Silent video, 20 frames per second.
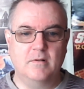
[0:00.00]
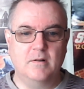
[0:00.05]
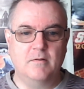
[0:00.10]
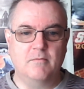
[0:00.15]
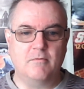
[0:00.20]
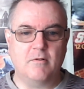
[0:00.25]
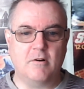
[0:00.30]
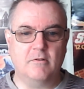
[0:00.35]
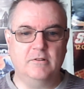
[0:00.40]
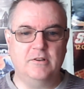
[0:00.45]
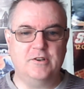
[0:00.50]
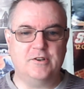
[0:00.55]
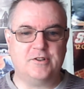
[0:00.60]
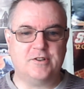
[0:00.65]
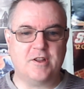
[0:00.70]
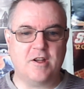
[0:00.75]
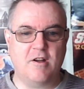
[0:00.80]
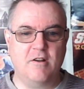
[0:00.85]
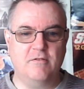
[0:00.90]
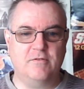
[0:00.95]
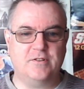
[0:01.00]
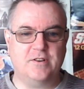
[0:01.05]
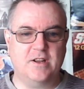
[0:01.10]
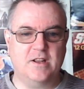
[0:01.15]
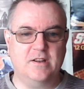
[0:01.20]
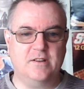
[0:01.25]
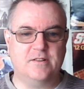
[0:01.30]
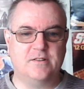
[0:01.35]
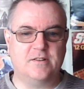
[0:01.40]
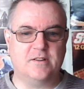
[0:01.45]
Rolling Stone
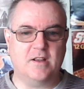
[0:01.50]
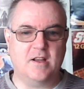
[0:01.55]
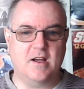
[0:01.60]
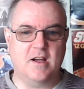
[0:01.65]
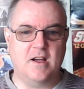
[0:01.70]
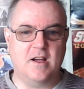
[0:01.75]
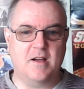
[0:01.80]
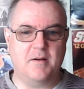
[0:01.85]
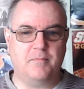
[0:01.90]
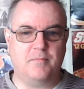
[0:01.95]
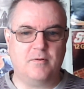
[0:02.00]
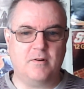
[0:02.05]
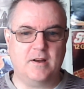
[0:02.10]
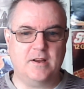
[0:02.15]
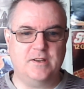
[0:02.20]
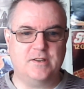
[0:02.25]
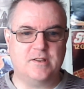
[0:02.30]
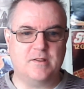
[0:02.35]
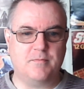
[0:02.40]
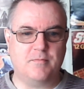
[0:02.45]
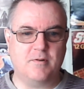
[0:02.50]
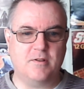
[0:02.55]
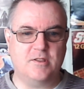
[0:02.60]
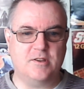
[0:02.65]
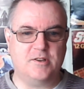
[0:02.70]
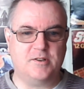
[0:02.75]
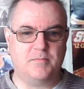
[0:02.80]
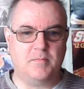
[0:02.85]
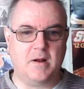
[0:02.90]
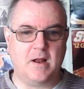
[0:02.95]
said, uh, praise the
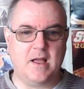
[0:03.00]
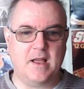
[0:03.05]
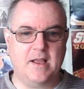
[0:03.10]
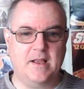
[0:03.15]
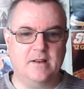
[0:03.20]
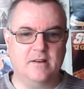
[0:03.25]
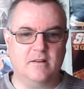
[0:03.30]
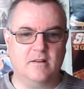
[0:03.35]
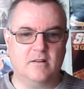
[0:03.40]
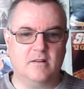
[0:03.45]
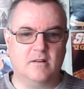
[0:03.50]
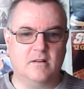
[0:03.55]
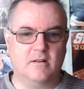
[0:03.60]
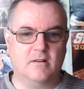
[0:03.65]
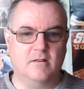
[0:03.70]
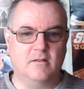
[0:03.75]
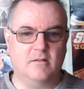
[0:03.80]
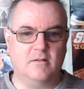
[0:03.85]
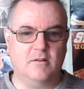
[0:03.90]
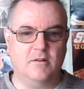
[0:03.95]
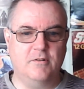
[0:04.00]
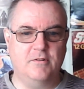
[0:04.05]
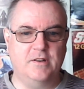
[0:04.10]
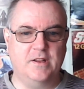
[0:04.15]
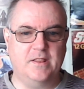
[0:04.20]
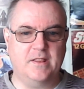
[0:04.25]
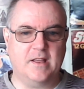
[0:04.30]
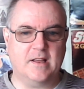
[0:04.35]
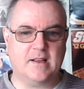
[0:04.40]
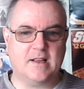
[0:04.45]
brothers playing,
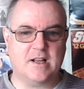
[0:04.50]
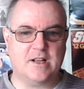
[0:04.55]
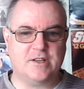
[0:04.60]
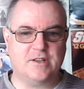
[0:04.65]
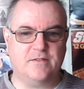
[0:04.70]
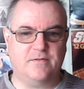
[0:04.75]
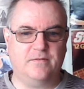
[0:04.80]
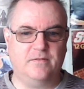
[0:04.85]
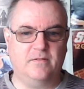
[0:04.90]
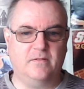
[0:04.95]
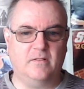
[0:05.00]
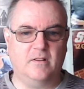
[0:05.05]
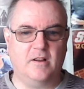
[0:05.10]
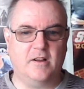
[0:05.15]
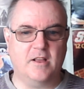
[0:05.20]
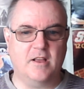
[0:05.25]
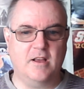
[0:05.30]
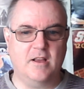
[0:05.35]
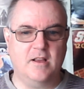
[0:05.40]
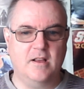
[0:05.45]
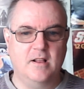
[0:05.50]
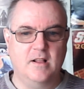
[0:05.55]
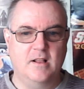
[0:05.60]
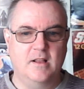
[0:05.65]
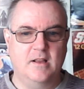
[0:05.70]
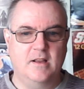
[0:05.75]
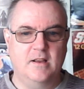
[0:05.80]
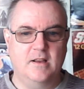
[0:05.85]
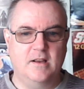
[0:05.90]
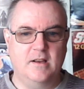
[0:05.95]
concluding that Catch a Flyer
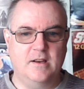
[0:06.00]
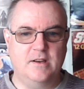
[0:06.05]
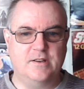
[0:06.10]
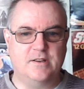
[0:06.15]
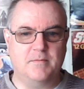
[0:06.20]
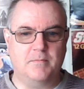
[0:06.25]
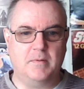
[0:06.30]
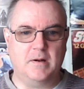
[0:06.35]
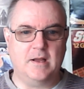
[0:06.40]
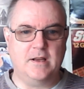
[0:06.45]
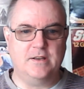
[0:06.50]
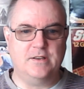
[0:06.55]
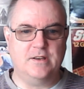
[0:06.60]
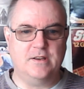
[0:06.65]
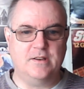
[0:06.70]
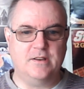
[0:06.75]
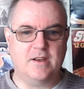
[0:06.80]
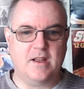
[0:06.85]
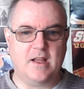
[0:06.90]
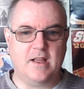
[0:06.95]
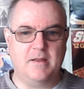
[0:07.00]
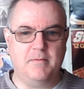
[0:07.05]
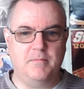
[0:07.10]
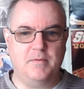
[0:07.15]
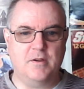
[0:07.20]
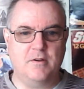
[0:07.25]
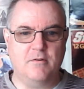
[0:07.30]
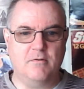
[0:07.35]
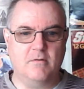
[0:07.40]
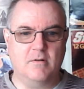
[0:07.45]
is a blazing
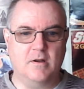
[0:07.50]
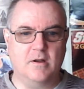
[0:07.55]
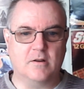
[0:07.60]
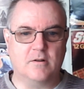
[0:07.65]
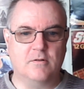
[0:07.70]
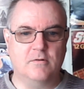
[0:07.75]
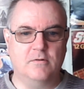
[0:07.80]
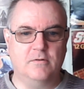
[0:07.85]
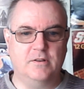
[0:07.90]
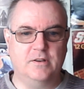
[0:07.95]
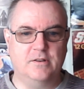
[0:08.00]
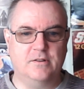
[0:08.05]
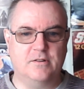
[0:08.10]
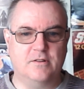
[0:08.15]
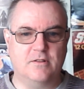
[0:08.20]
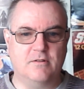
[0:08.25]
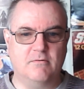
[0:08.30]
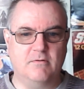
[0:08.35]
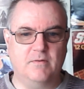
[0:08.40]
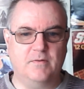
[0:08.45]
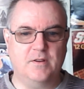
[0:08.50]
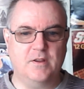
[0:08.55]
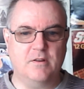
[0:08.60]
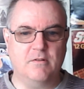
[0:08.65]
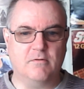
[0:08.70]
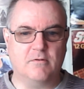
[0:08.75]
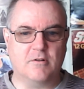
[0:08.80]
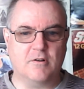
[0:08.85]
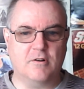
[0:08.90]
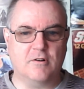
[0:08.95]
debut according to the
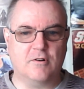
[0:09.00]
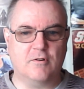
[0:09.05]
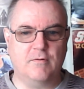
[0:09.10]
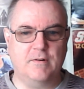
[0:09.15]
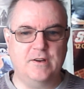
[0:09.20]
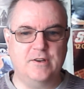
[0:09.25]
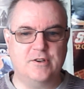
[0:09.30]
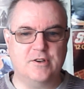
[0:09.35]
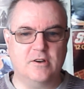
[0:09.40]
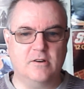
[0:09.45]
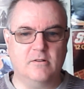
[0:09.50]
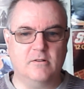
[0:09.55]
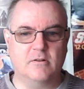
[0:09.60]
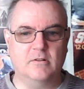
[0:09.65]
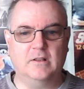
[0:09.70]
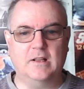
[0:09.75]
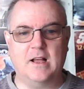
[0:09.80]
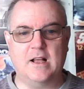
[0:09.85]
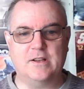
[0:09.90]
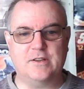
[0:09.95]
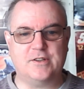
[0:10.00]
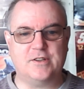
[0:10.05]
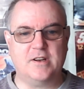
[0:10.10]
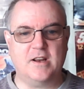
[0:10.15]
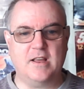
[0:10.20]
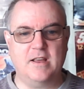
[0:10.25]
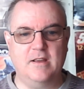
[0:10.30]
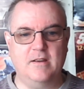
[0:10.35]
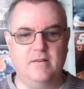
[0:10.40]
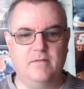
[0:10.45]
review. Concrete Jungle and
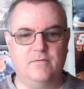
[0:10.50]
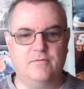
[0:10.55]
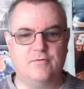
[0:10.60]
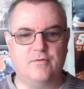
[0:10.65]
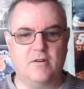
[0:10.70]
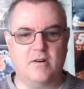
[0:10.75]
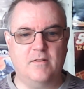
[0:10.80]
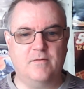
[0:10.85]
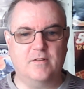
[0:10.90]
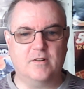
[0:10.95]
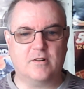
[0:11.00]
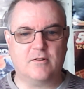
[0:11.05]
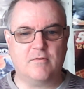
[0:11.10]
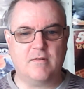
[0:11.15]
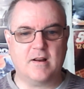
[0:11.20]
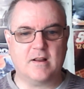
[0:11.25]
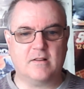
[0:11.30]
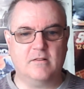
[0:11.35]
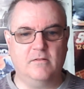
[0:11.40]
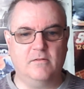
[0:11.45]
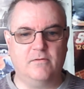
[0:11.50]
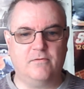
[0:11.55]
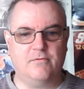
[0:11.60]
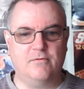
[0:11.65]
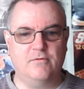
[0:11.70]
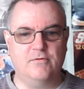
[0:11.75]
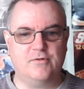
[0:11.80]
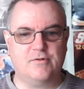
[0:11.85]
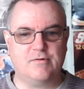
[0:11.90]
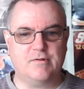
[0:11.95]
Slave Driver crackle
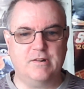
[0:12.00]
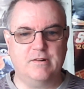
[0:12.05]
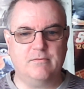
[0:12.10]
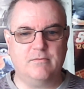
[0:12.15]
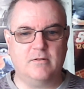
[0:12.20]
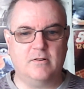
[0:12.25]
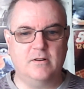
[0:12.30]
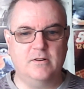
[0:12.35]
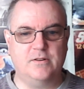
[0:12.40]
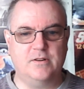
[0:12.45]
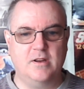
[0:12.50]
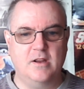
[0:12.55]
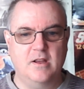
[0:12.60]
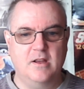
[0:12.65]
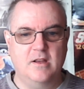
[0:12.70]
through street rides